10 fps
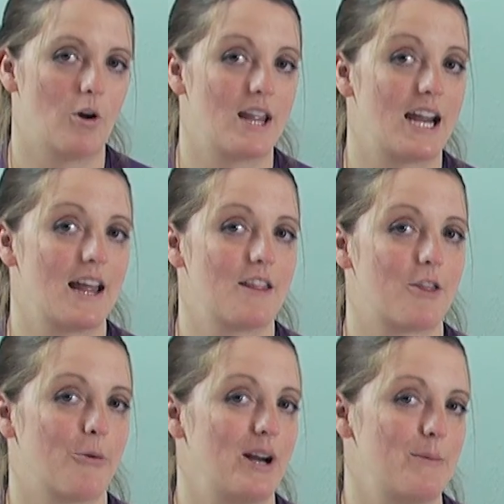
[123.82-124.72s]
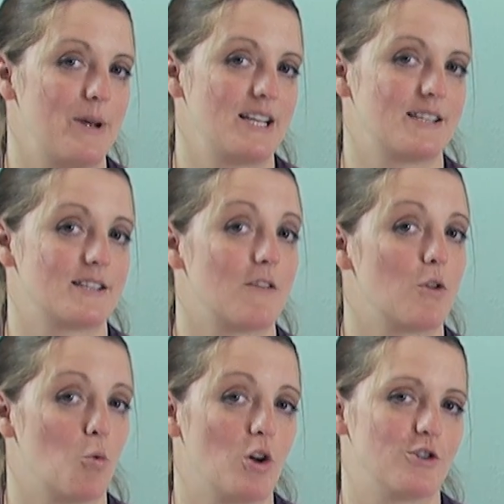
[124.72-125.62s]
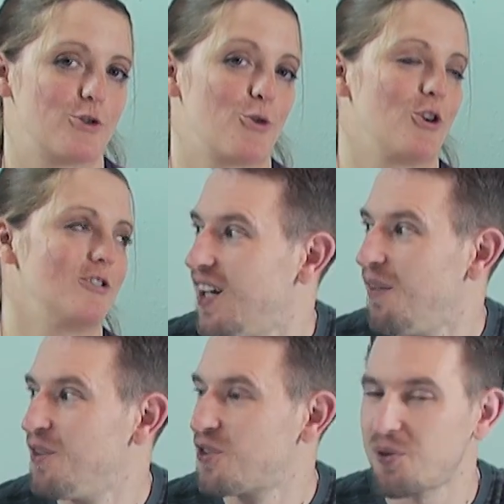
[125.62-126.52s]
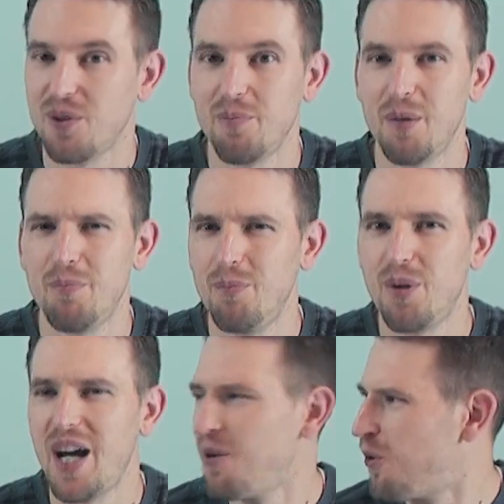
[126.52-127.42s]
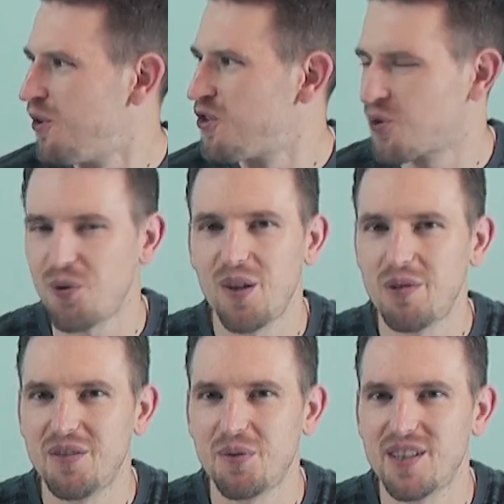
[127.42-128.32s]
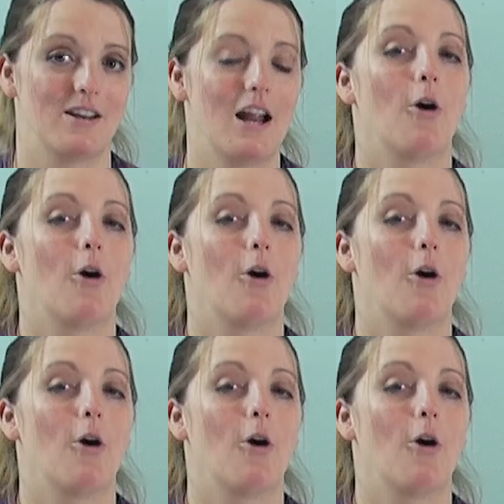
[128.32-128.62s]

Or they get the 3 pieces of the one scroll. Of the Brine Horn Scroll, I believe is what it's called.